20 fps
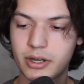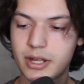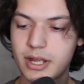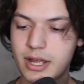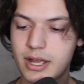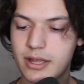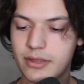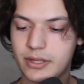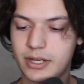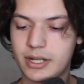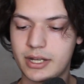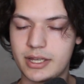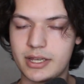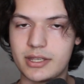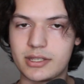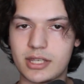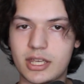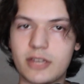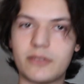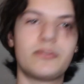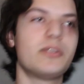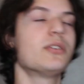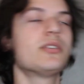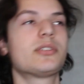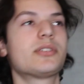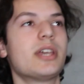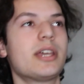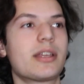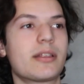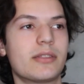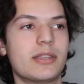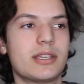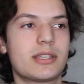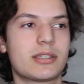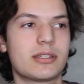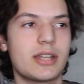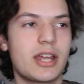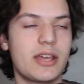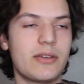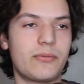than it is. It feels like this
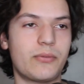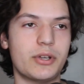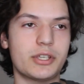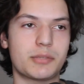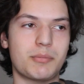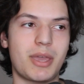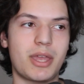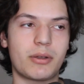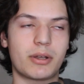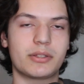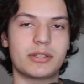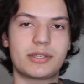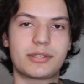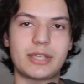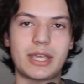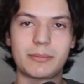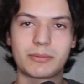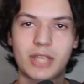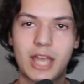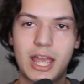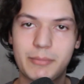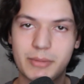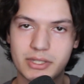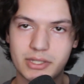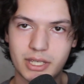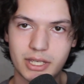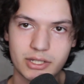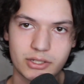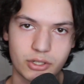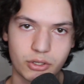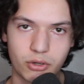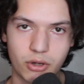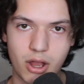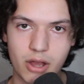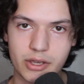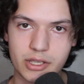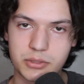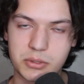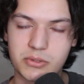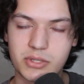knife was made around the same time as
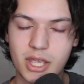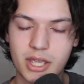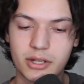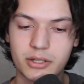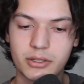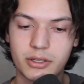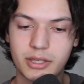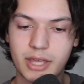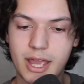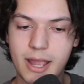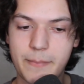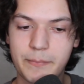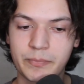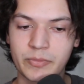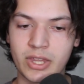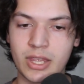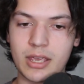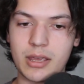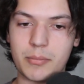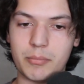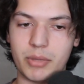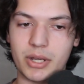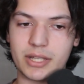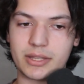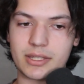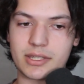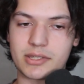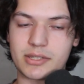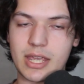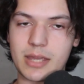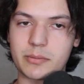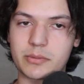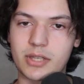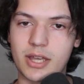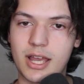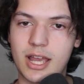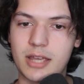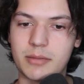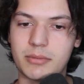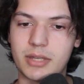Integrales we've taken a look at, but at the same
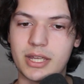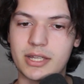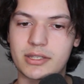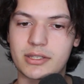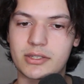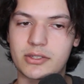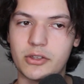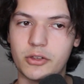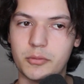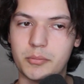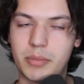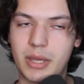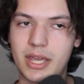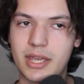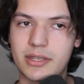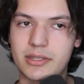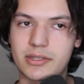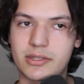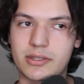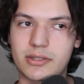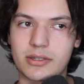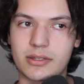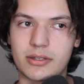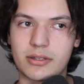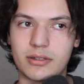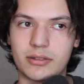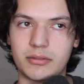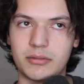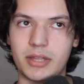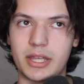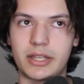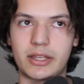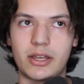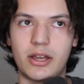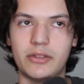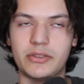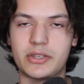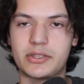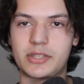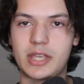time, it's still based like
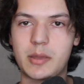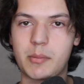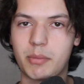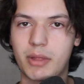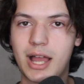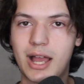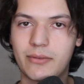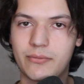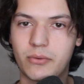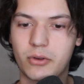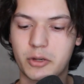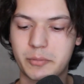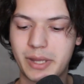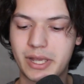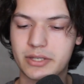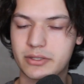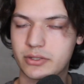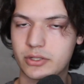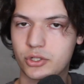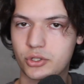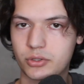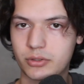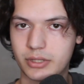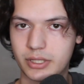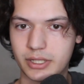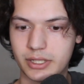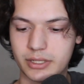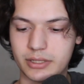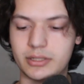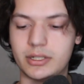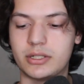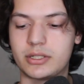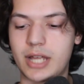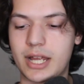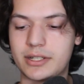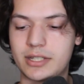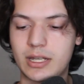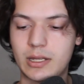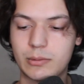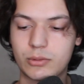on the same platform as the
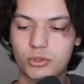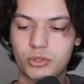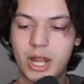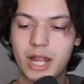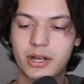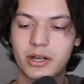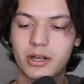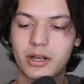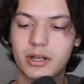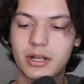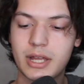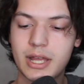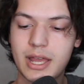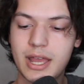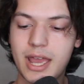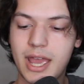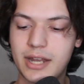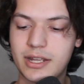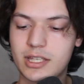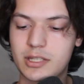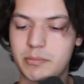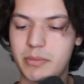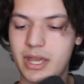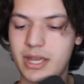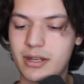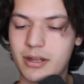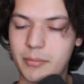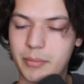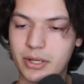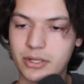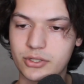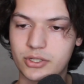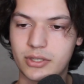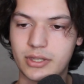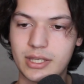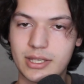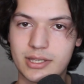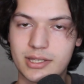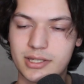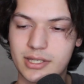titanium tracker, and he's made a bunch of
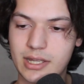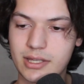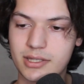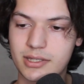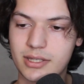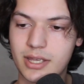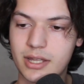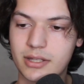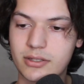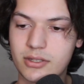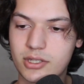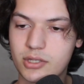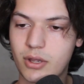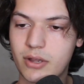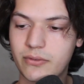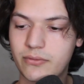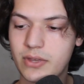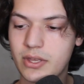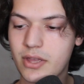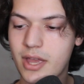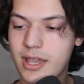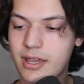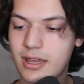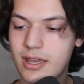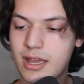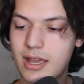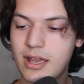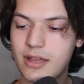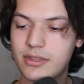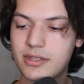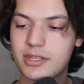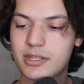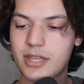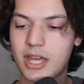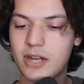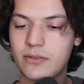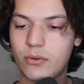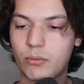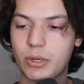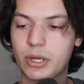these since then. So I feel like this is kind
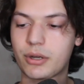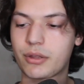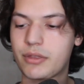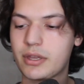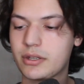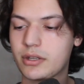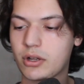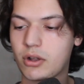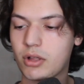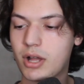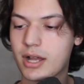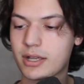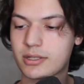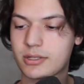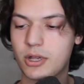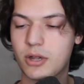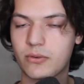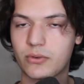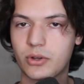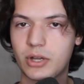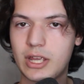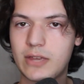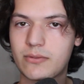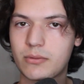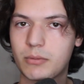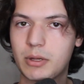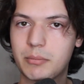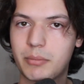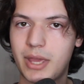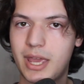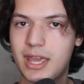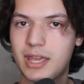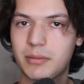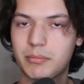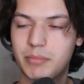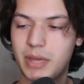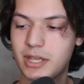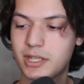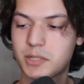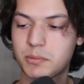of a weird thing to gloss over even when paying
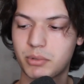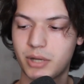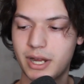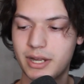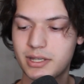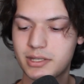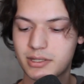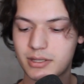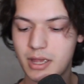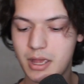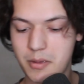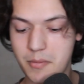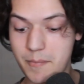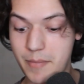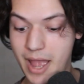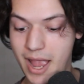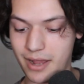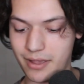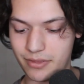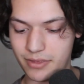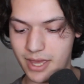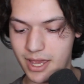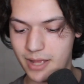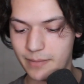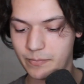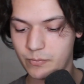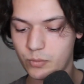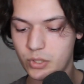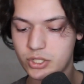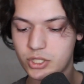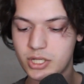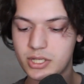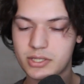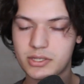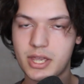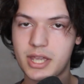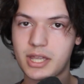base price back then, which is like